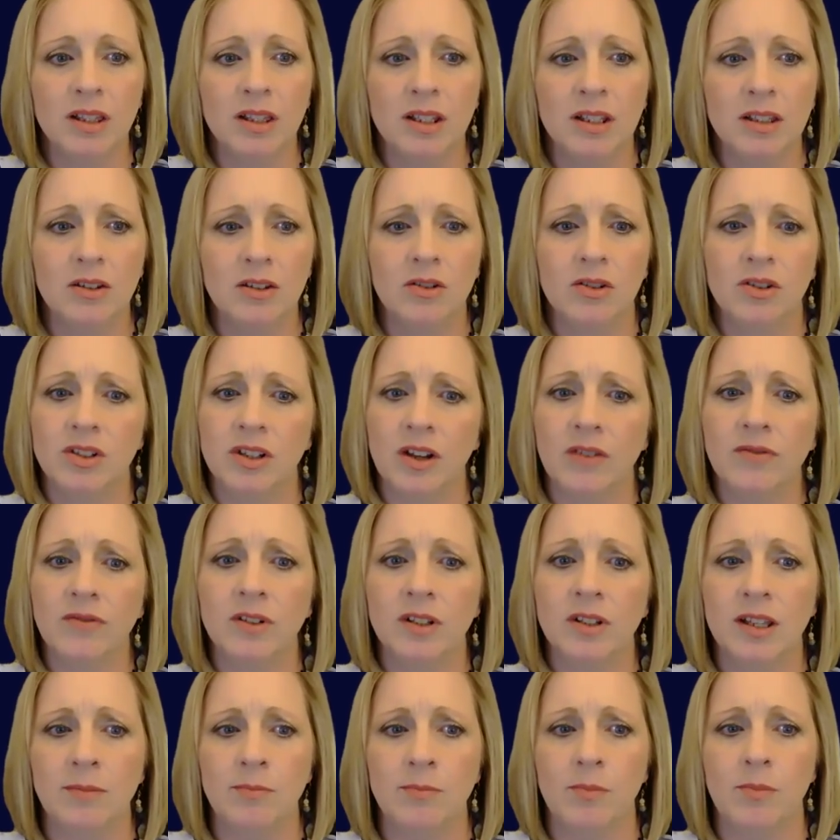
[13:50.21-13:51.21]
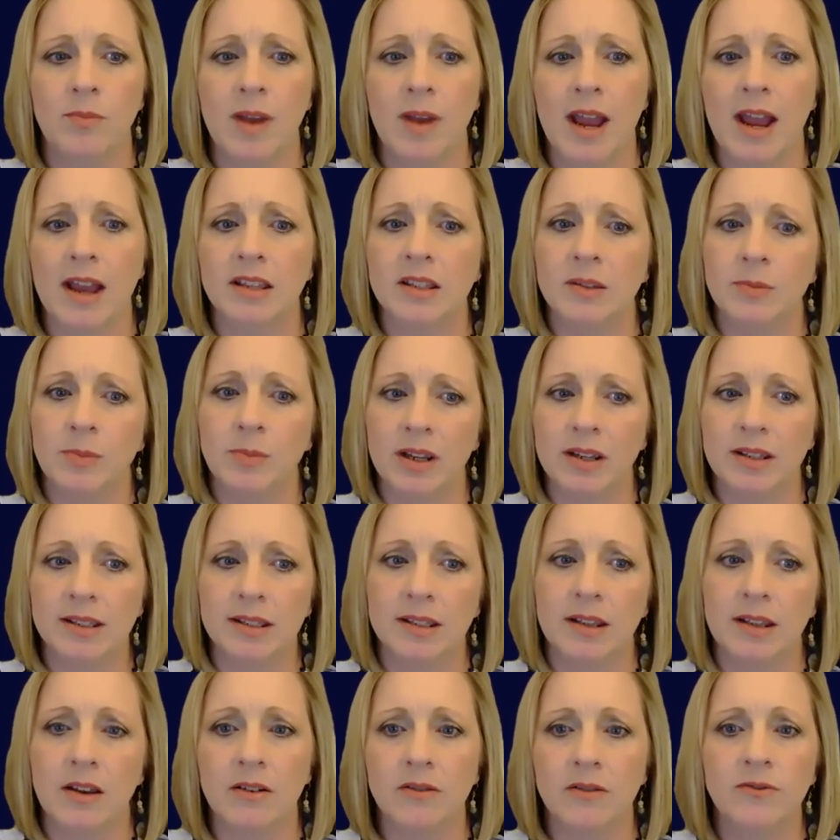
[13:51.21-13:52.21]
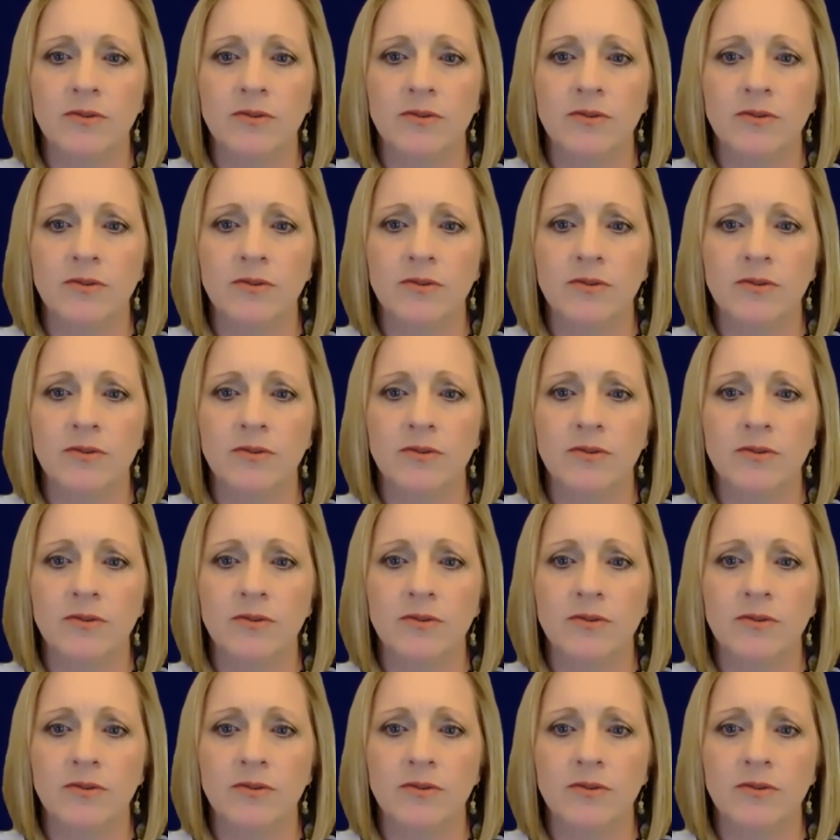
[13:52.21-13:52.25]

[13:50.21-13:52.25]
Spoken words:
And then there are definitely aspects